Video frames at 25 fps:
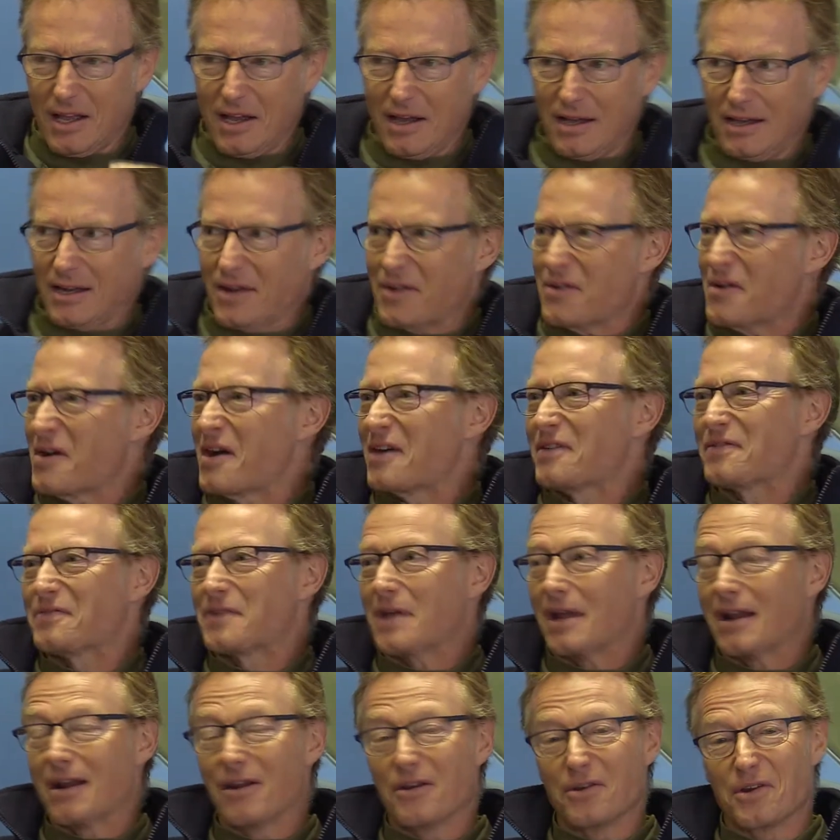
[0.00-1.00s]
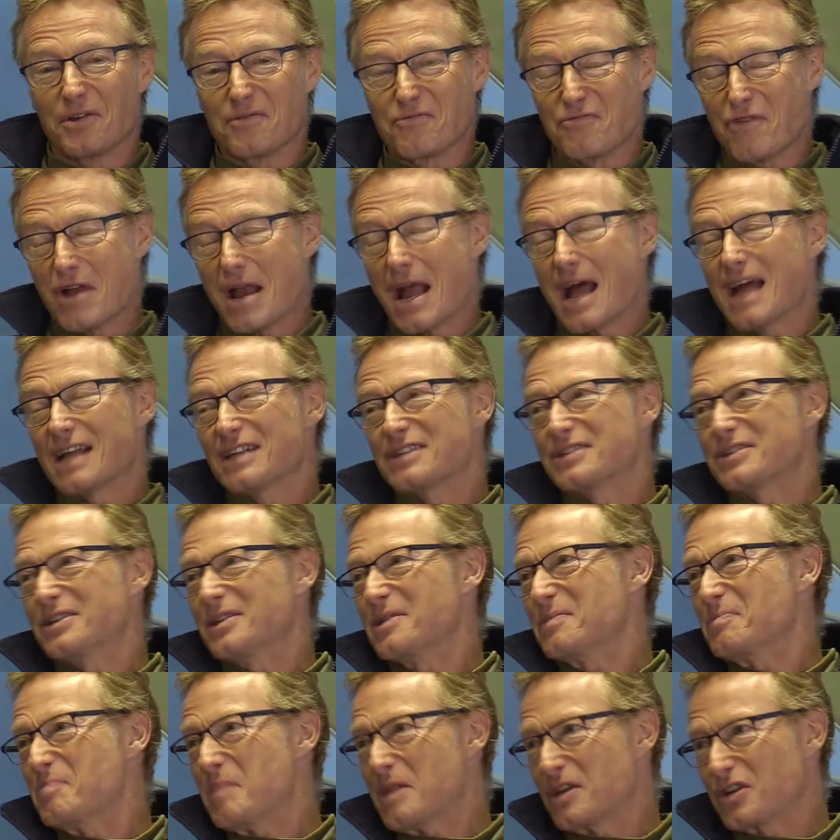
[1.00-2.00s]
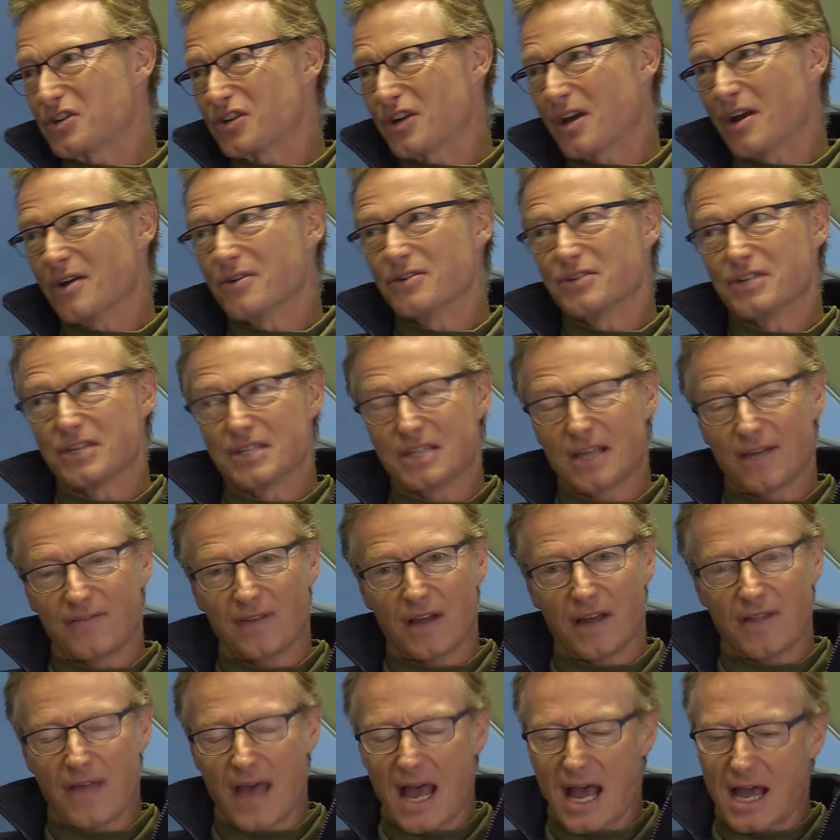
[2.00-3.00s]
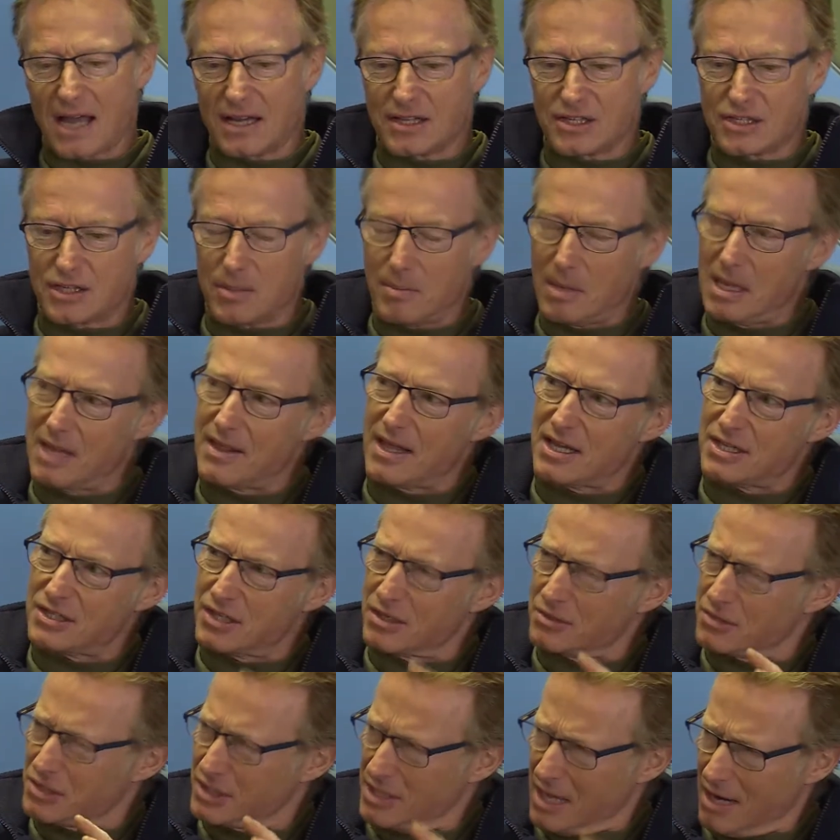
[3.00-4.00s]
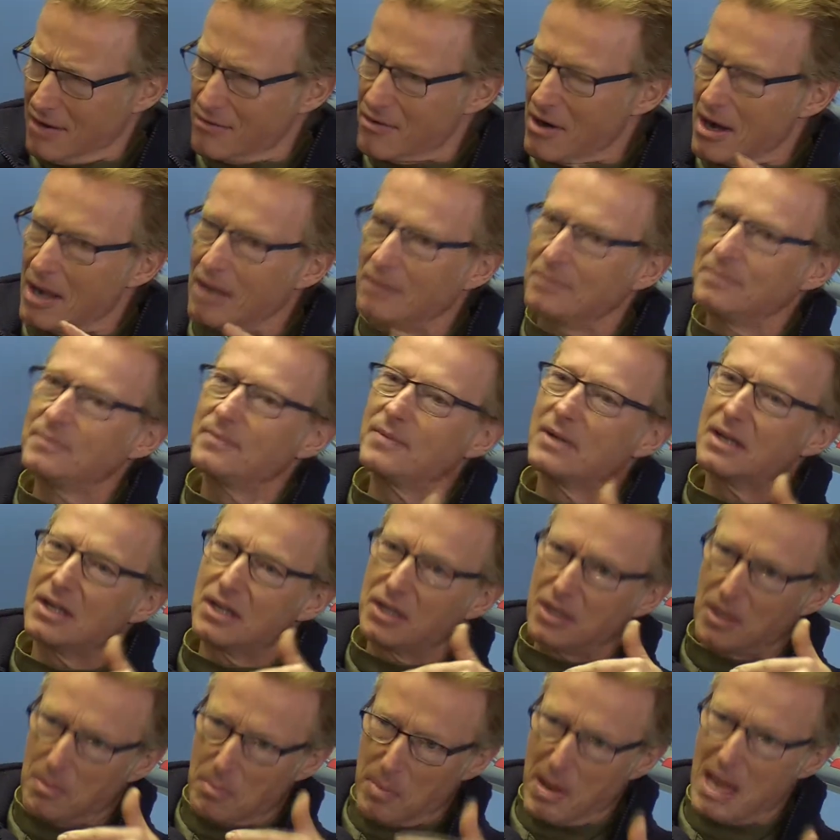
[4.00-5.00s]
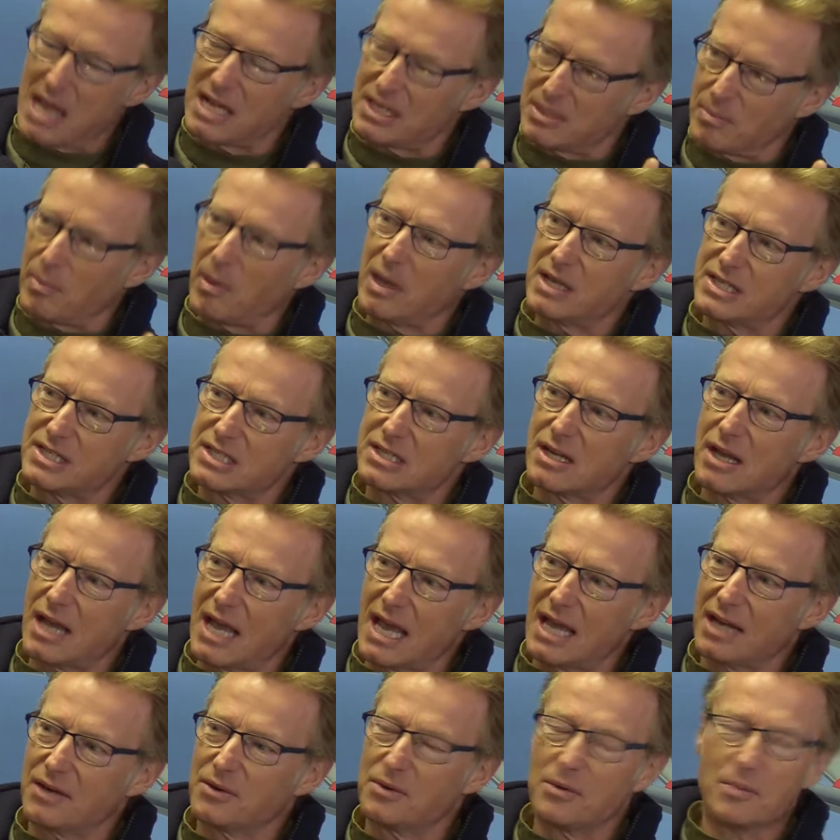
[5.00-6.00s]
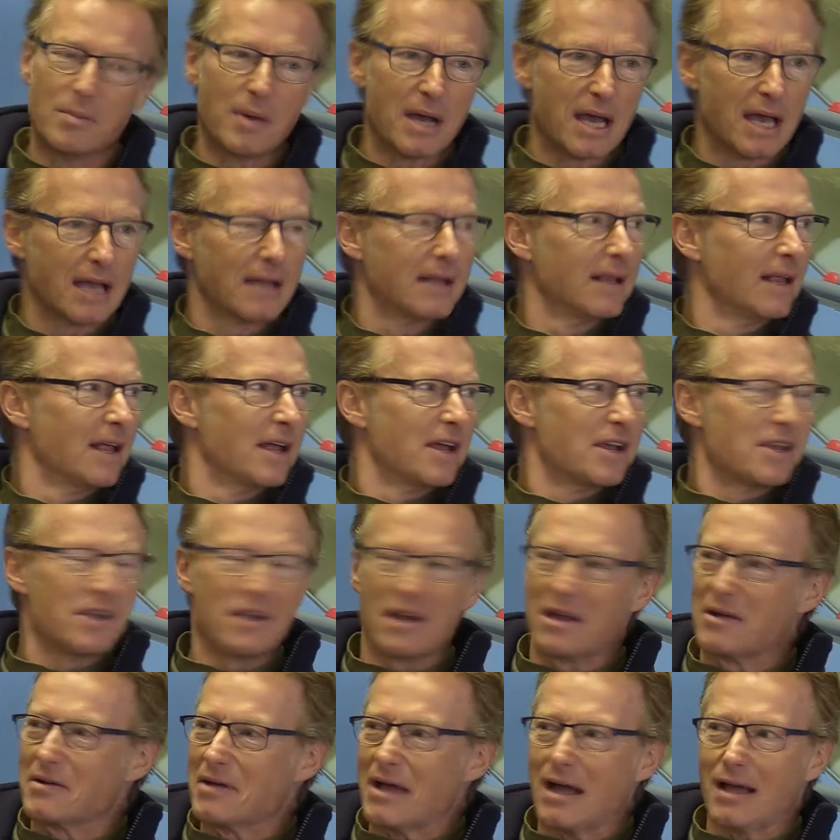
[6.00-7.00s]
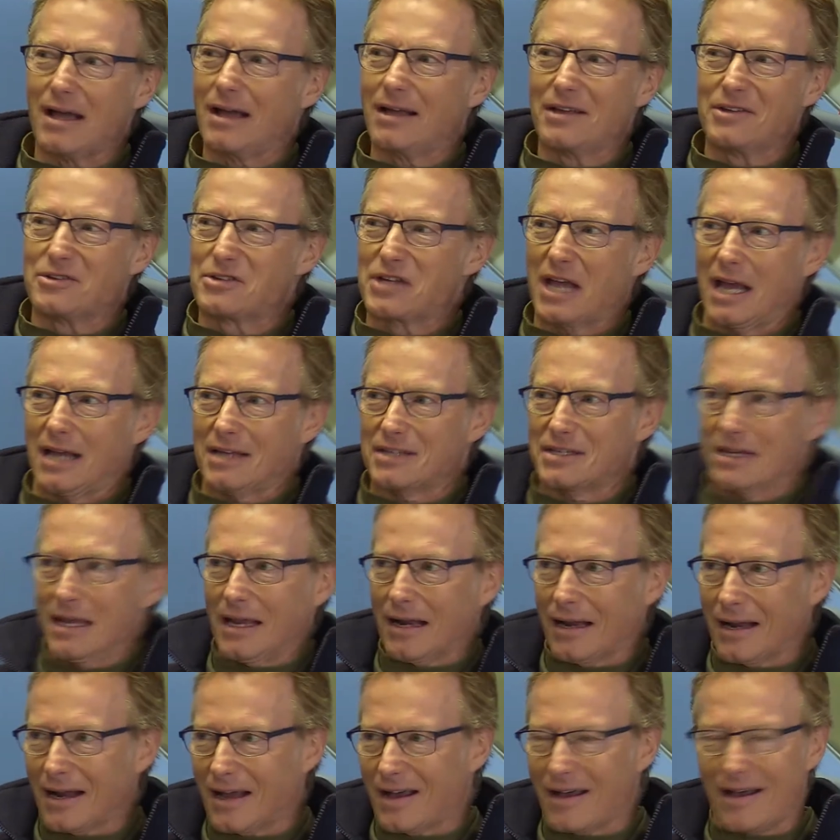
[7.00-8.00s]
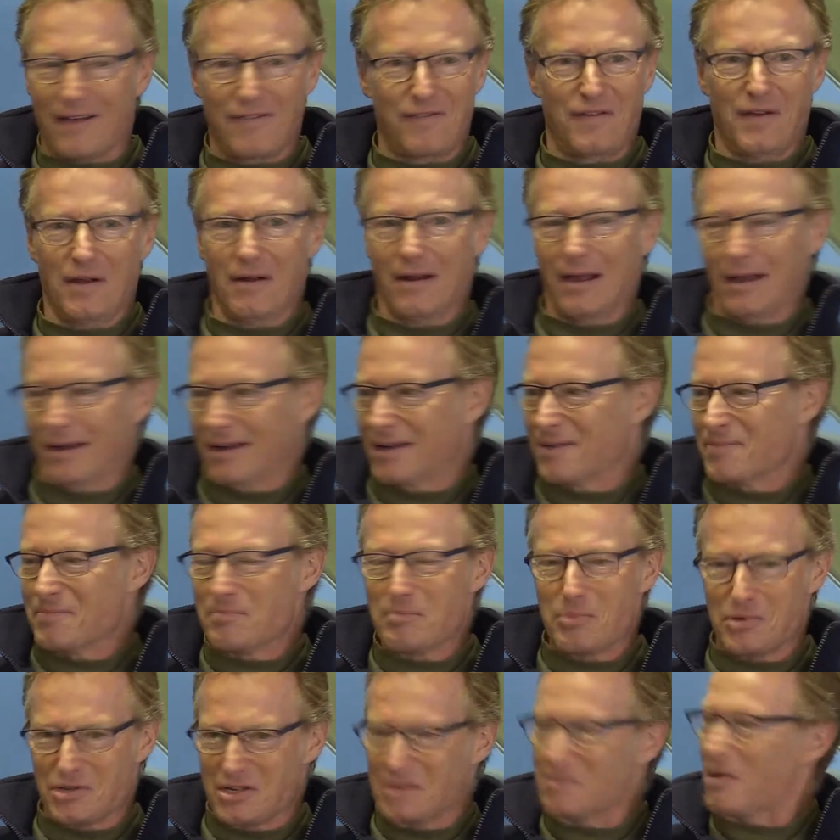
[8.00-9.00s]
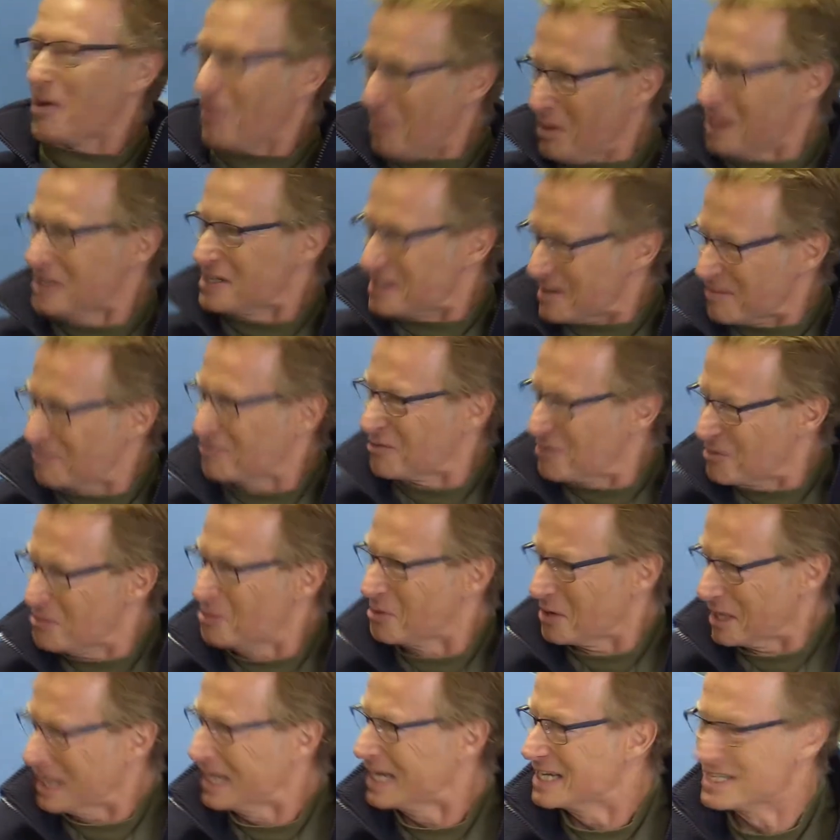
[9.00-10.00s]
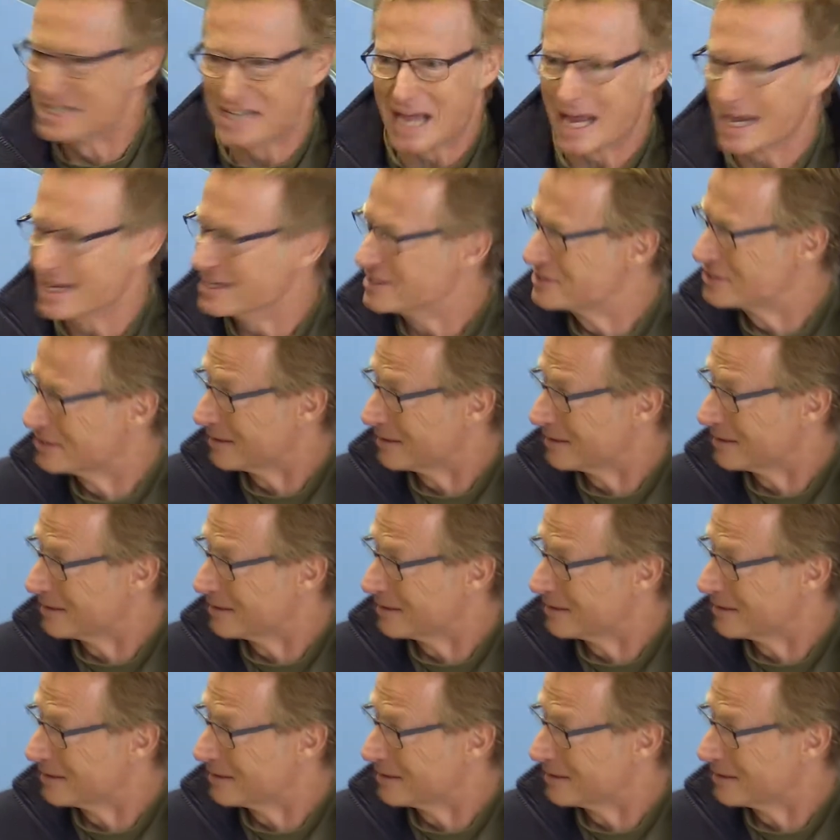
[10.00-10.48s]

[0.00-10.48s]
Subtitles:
You know, I've done a lot of Ret'ds and the big shows and stuff like that, and to me they're so sterile compared to places like Headcorn, where, you know, you taxi in and I feel like I'm putting my wingtip through all the kids' heads.